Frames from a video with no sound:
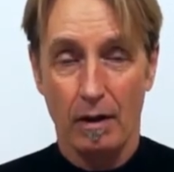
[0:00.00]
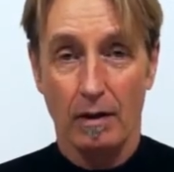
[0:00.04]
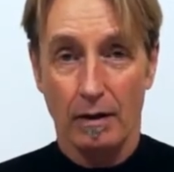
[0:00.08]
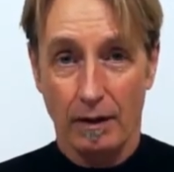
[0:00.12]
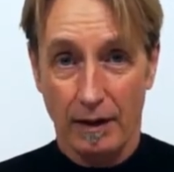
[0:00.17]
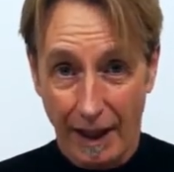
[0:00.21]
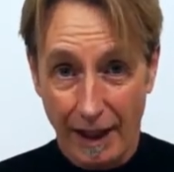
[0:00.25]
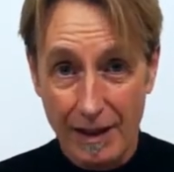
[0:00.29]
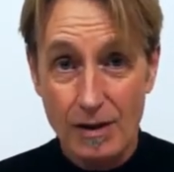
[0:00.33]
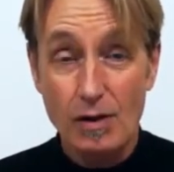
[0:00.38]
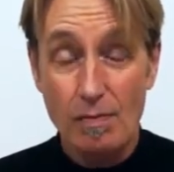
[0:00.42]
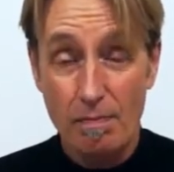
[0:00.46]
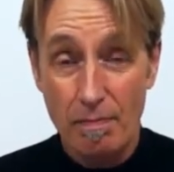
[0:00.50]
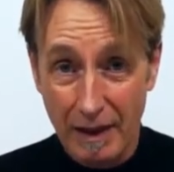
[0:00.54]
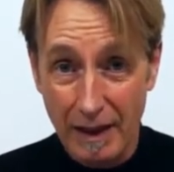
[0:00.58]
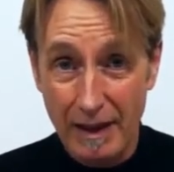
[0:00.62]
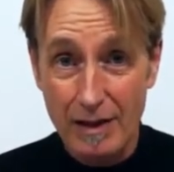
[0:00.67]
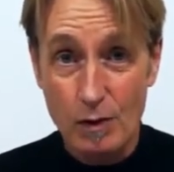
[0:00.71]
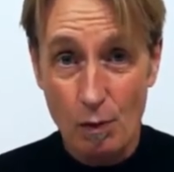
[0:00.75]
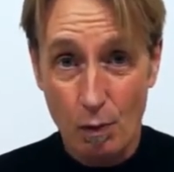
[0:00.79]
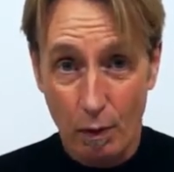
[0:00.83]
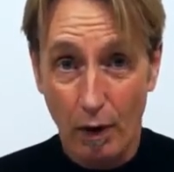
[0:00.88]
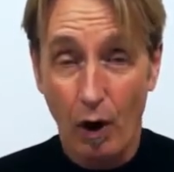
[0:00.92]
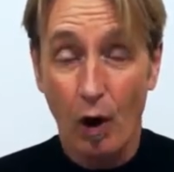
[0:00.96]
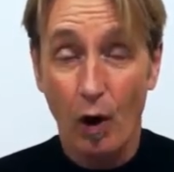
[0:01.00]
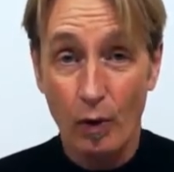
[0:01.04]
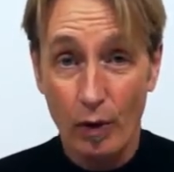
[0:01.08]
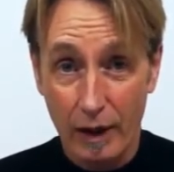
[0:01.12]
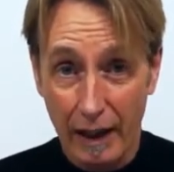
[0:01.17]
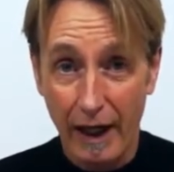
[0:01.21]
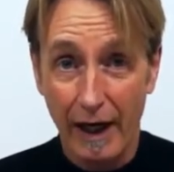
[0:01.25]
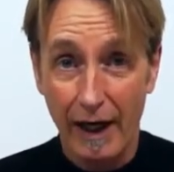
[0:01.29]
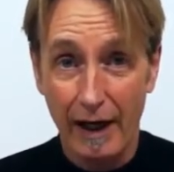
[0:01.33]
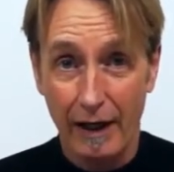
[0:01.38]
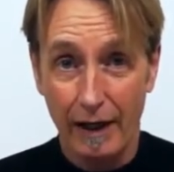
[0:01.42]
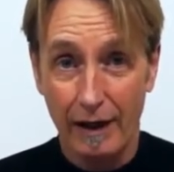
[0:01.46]
that means we're
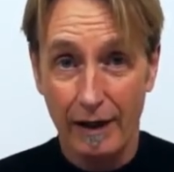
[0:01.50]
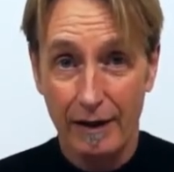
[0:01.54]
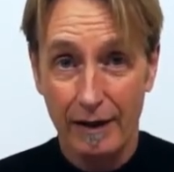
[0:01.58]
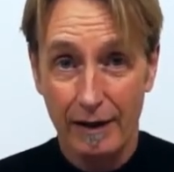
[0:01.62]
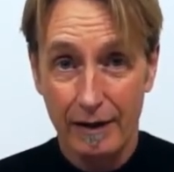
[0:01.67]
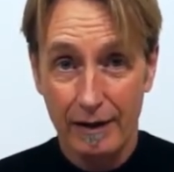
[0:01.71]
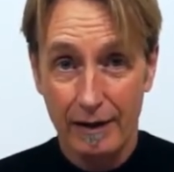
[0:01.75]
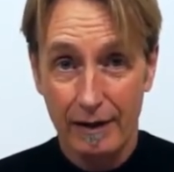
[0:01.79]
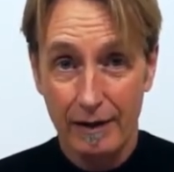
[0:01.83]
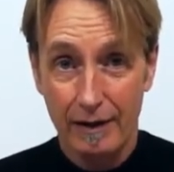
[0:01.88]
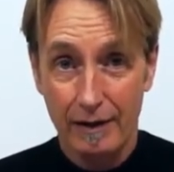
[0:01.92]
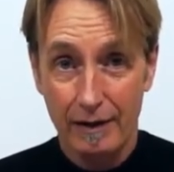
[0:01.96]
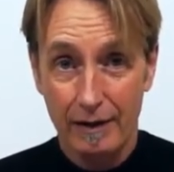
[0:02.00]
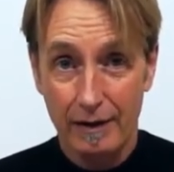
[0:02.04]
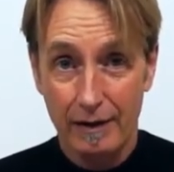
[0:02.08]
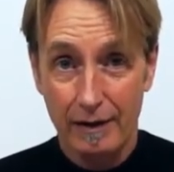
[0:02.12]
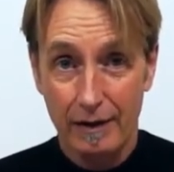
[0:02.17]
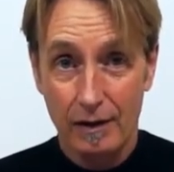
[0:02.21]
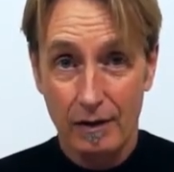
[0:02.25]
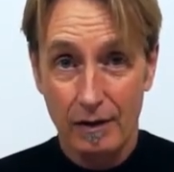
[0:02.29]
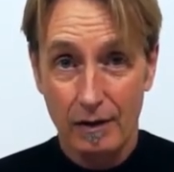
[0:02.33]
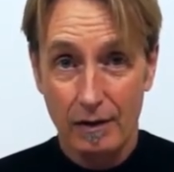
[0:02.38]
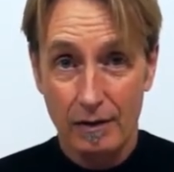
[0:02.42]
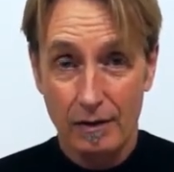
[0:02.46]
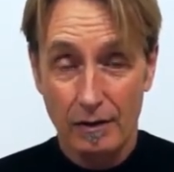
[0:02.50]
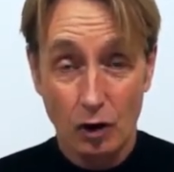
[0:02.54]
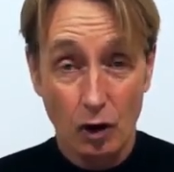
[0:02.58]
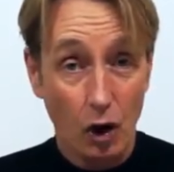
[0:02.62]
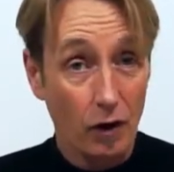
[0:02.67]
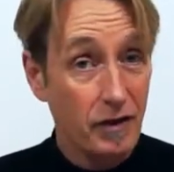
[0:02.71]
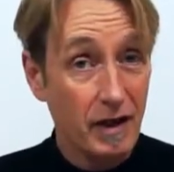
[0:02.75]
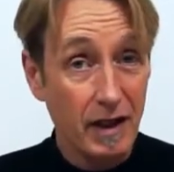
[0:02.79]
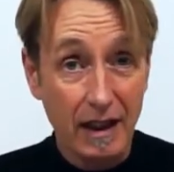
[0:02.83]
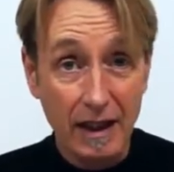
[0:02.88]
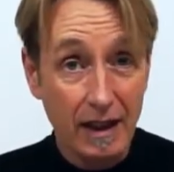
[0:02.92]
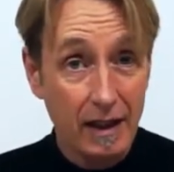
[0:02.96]
okay.
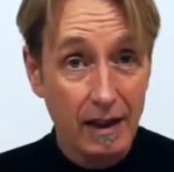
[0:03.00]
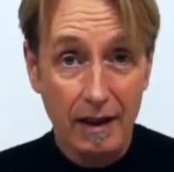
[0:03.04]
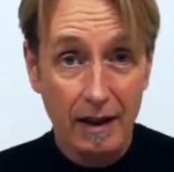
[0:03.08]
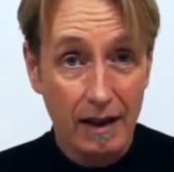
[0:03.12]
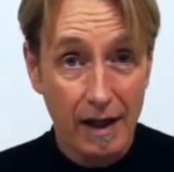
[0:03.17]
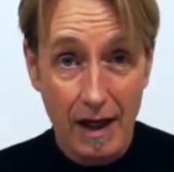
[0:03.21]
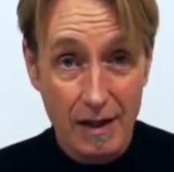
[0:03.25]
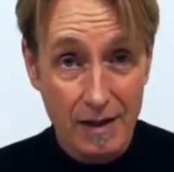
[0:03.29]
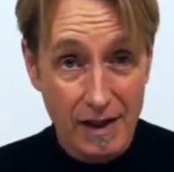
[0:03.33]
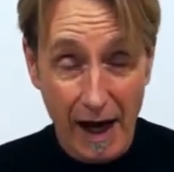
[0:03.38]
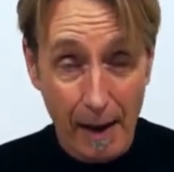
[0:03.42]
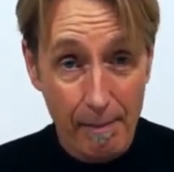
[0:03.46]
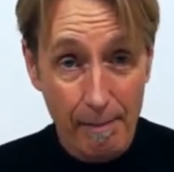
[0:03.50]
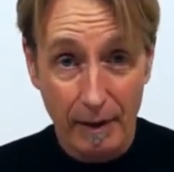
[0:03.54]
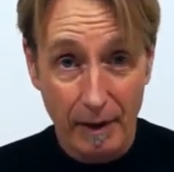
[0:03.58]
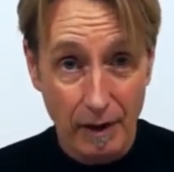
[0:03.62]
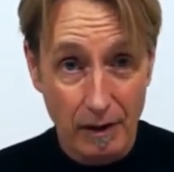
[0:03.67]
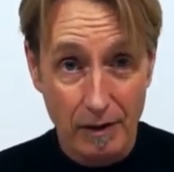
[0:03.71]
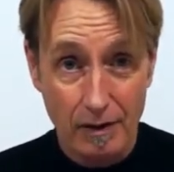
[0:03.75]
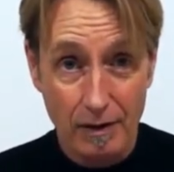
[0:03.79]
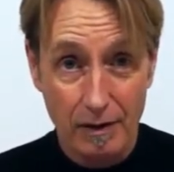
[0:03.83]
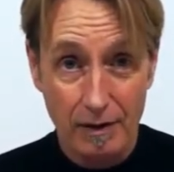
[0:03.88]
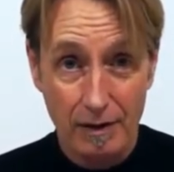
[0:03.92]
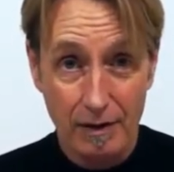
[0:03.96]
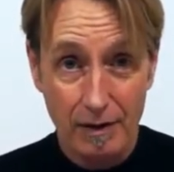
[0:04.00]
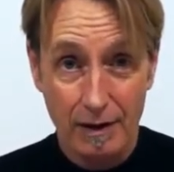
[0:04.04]
Nothing has happened.